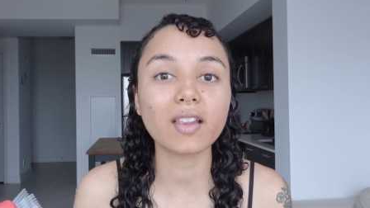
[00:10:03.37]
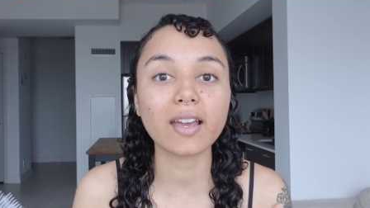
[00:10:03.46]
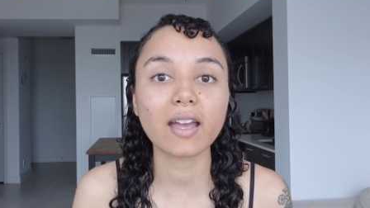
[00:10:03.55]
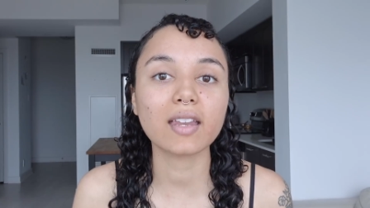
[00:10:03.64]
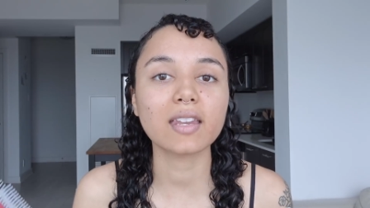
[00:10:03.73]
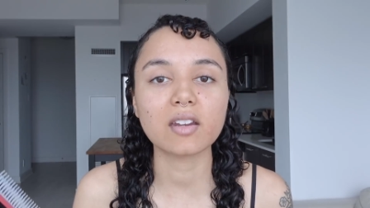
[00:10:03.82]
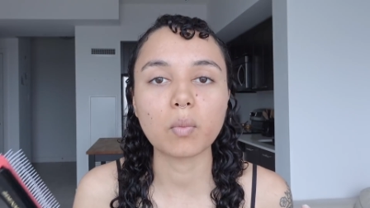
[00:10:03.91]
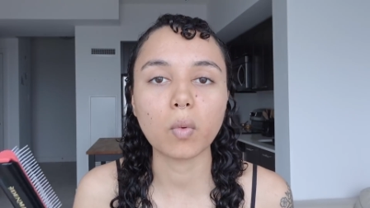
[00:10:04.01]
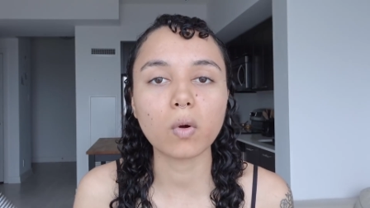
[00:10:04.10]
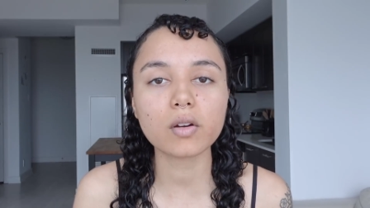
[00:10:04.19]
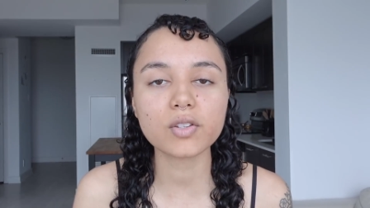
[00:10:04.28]
like I needed
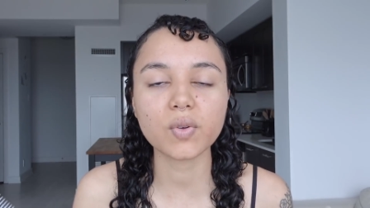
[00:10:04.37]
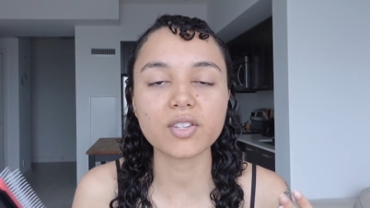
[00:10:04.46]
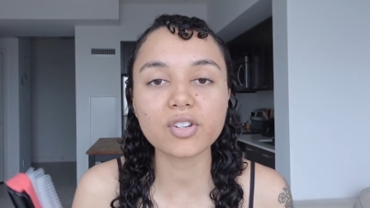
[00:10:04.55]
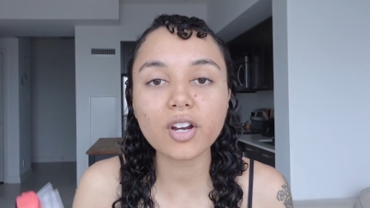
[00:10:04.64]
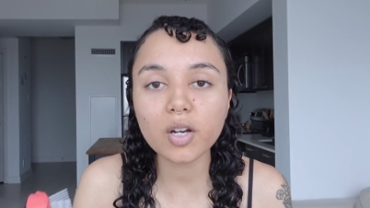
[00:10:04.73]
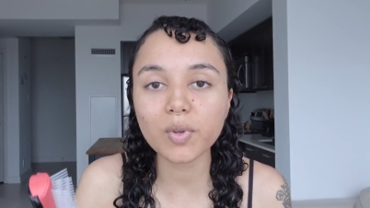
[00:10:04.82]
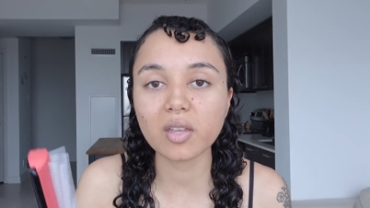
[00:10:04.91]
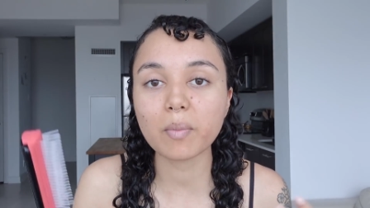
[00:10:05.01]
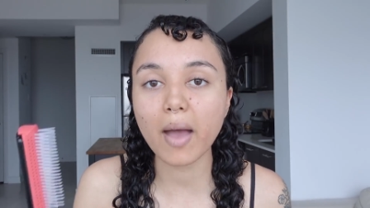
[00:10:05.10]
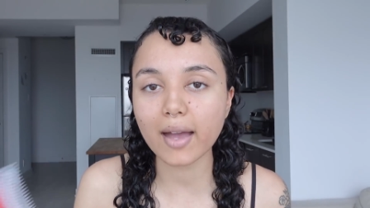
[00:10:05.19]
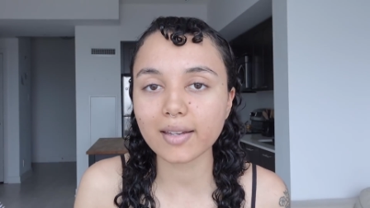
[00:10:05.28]
more. So I started with the
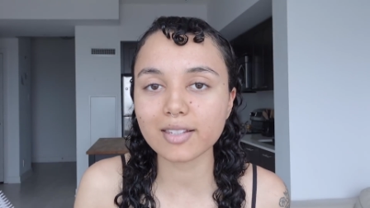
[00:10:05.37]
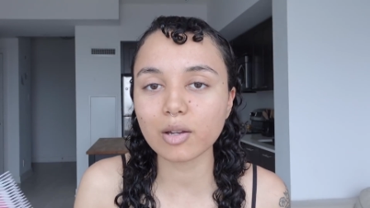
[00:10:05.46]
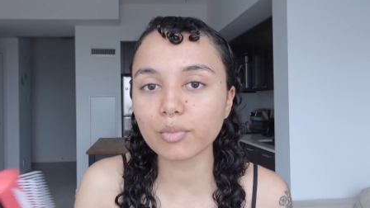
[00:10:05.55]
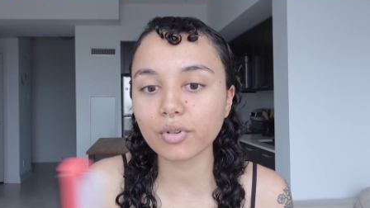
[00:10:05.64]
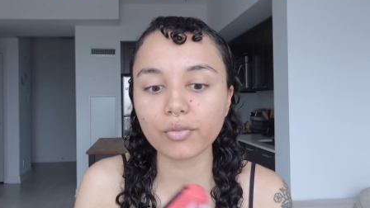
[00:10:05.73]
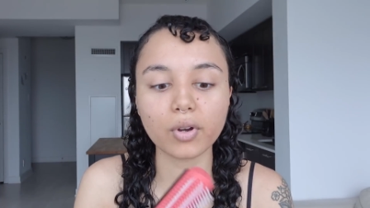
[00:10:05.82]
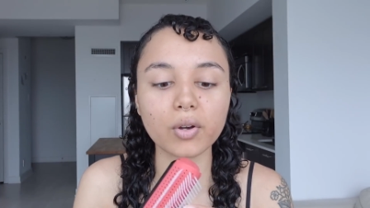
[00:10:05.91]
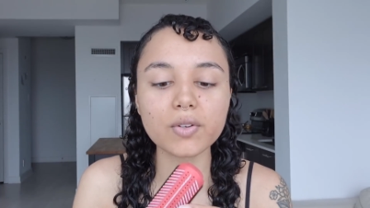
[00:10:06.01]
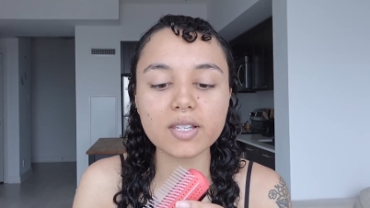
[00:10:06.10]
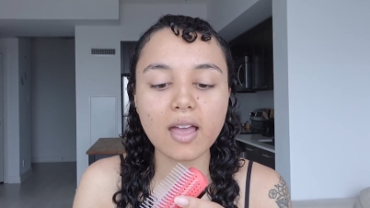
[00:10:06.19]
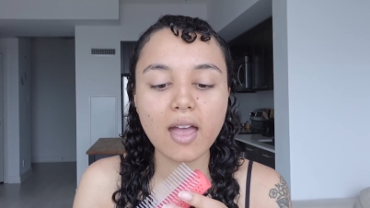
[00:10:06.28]
max number of
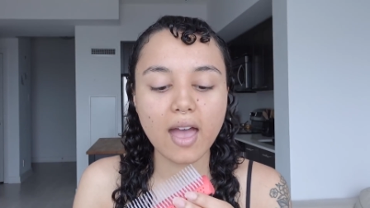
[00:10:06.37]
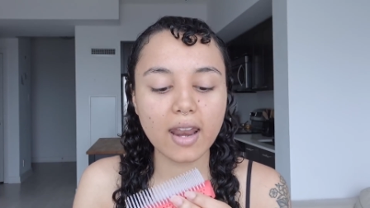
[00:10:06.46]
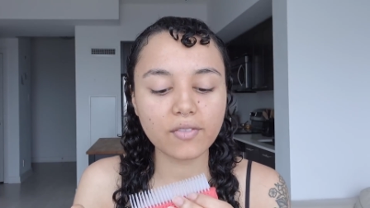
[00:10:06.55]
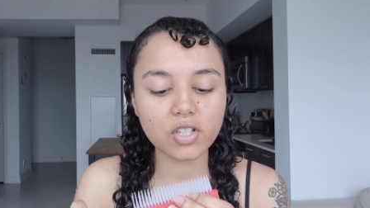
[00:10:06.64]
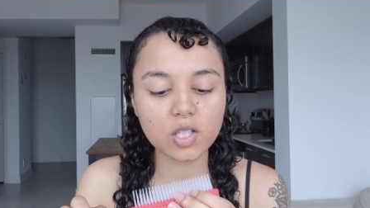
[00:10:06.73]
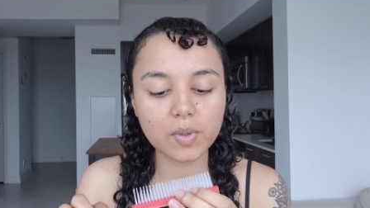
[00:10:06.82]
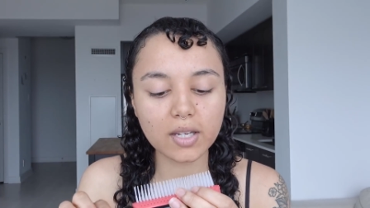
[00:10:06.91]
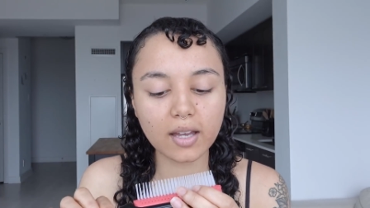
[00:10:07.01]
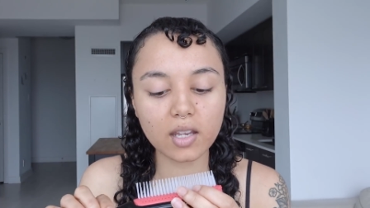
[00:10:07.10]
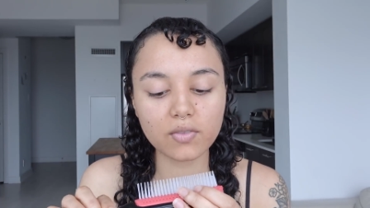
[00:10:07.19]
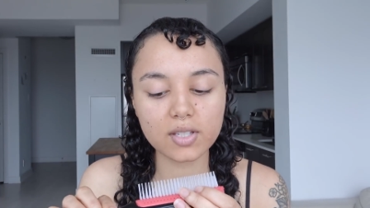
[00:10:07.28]
rows, and I've just been
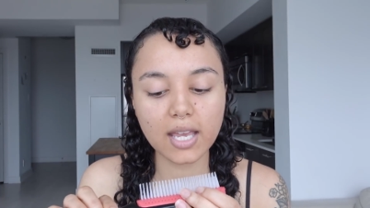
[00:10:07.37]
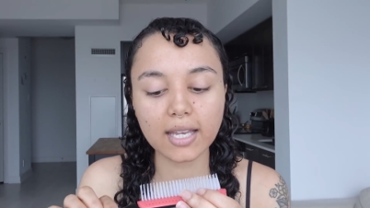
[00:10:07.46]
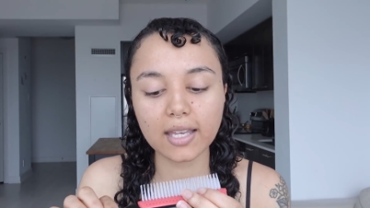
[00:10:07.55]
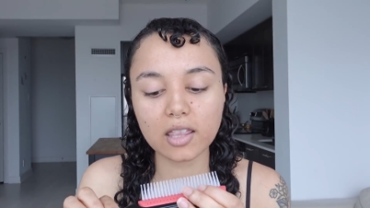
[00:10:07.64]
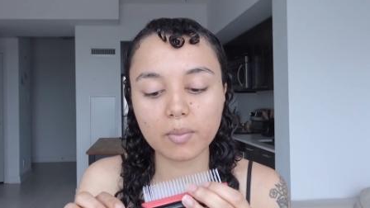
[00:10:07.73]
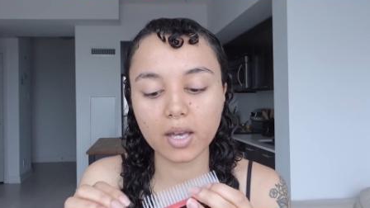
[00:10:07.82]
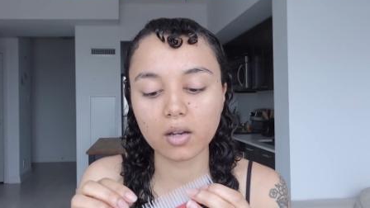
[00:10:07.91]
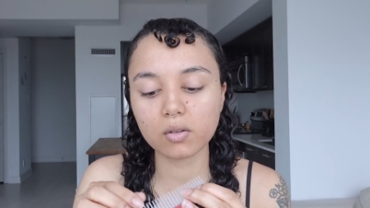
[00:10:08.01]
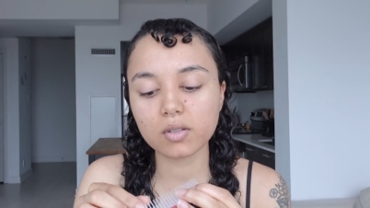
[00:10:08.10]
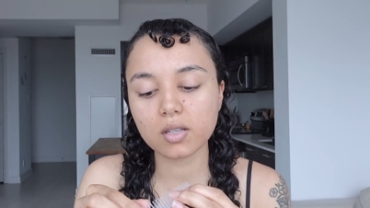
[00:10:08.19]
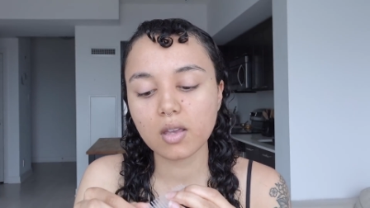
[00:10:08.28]
kind of taking them
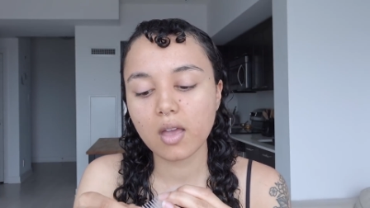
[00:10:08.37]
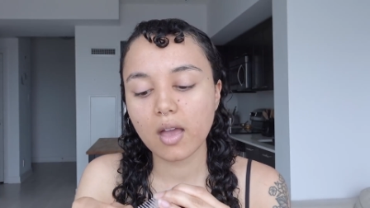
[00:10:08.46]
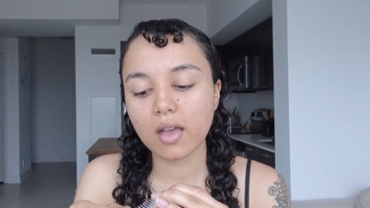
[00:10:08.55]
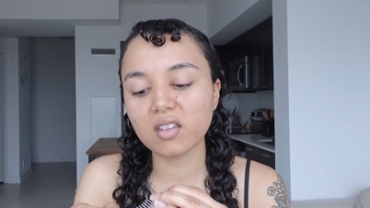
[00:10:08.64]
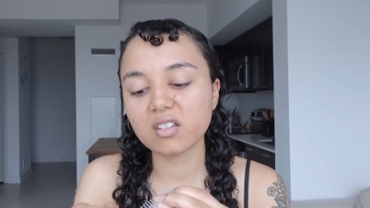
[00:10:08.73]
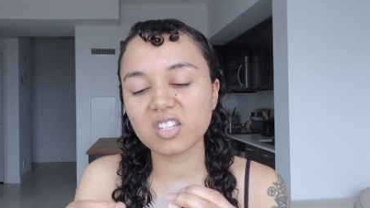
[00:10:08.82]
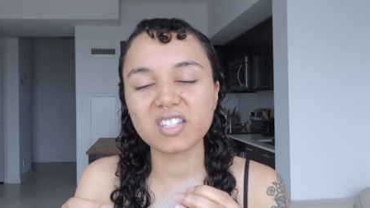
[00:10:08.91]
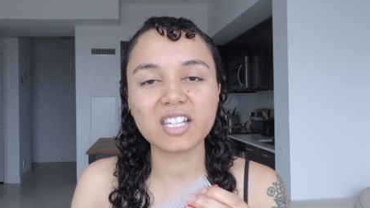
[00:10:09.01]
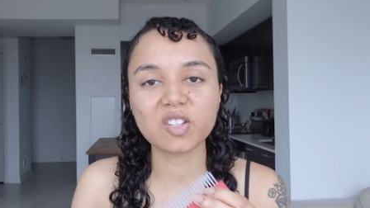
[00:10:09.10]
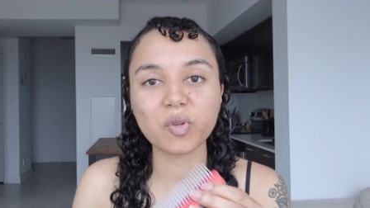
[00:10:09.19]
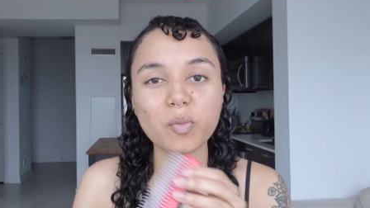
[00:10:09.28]
out and just
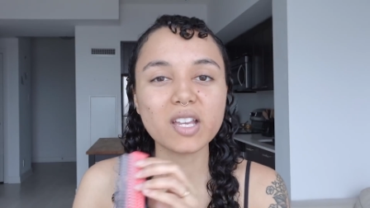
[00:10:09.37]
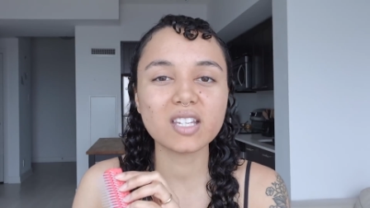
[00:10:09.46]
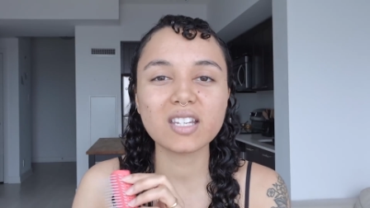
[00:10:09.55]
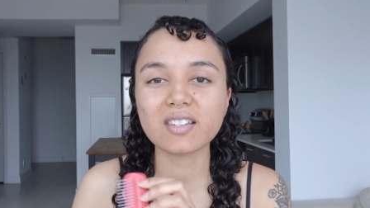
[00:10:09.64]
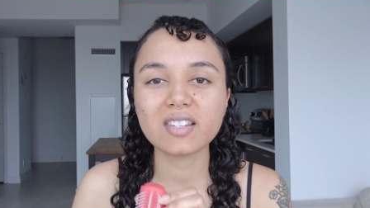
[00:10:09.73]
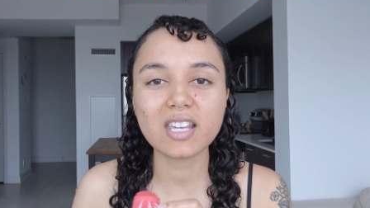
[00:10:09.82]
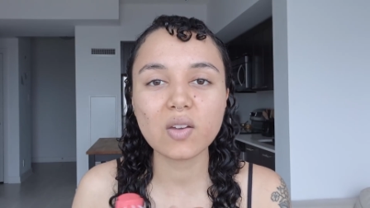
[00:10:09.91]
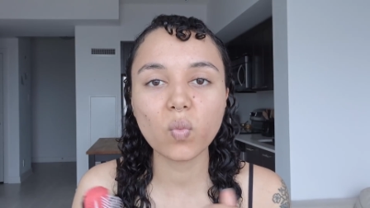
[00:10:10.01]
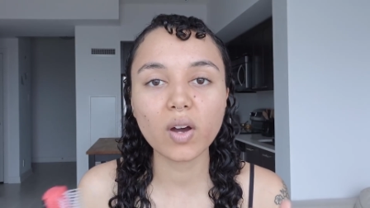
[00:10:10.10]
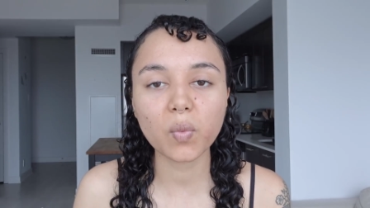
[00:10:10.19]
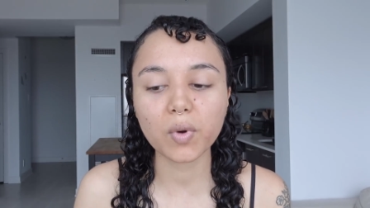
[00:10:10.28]
experimenting to see
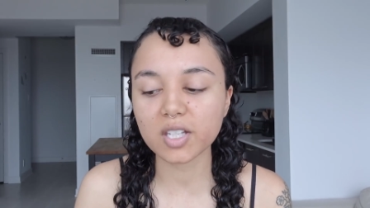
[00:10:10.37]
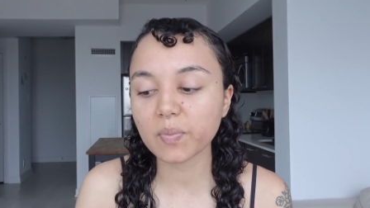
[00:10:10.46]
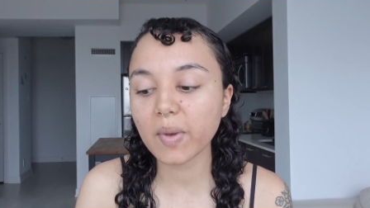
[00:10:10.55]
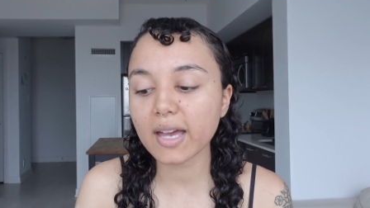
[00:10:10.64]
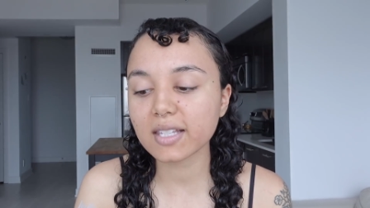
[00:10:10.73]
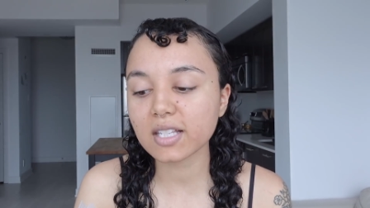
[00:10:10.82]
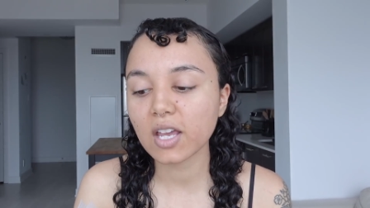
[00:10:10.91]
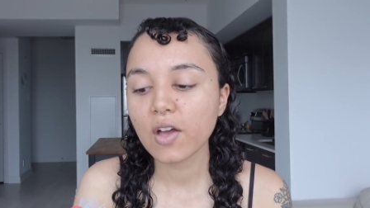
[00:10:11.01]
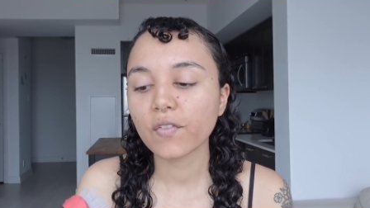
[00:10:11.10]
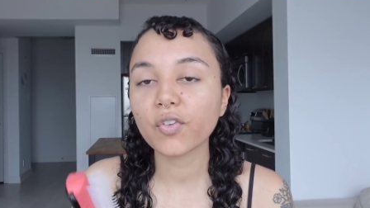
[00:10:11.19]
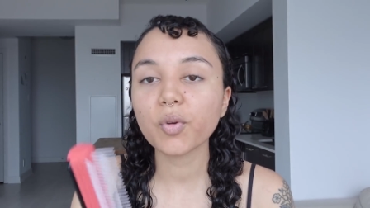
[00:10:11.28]
what works best.
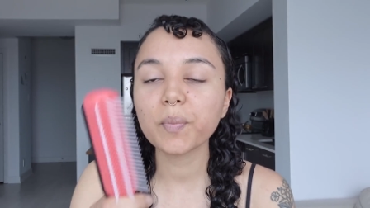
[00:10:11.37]
For